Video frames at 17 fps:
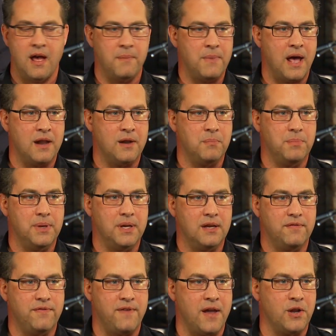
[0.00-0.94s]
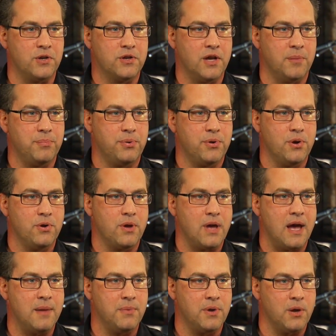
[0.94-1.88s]
am not a big Final Cut Pro
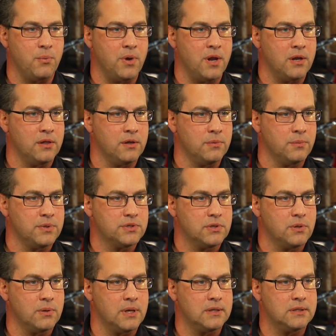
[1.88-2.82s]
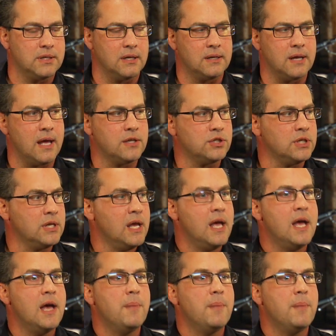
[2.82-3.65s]
guy, but I want to learn what's going on technology.